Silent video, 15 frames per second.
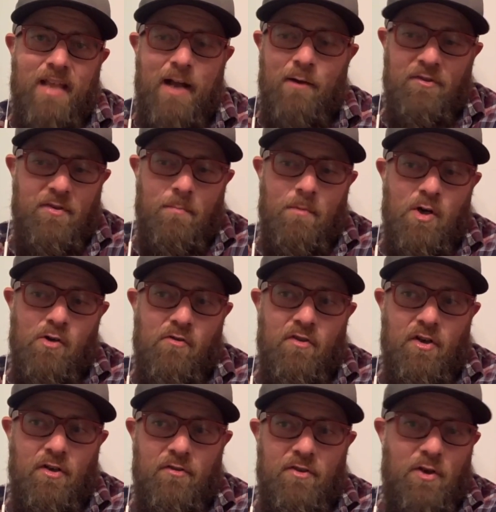That was
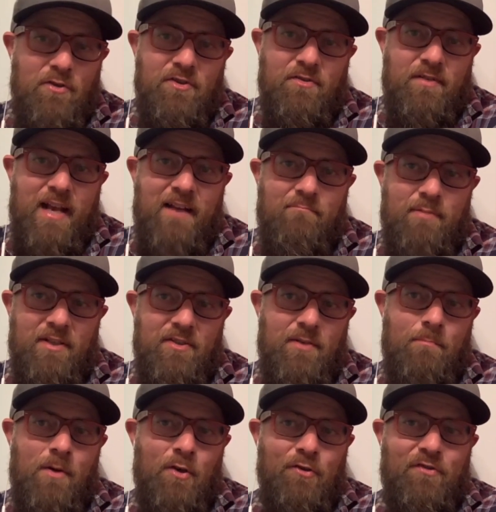those have been the
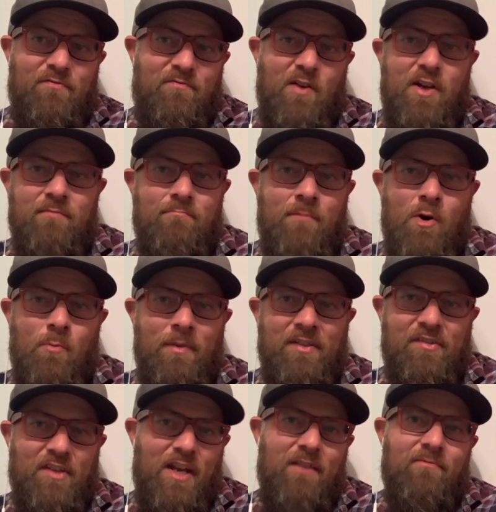most fun
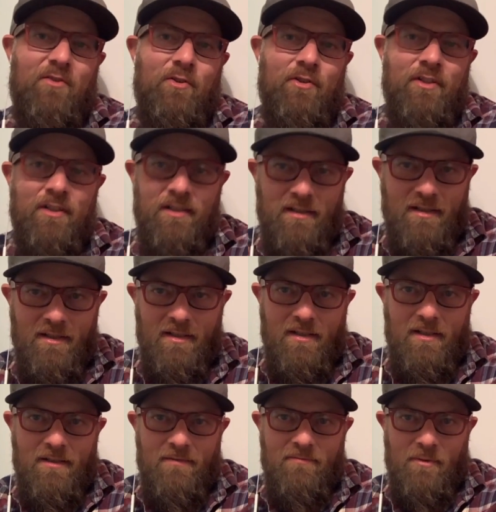moments ever.
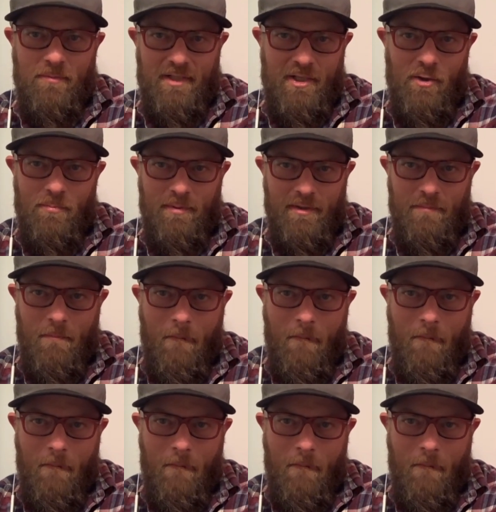From the Open.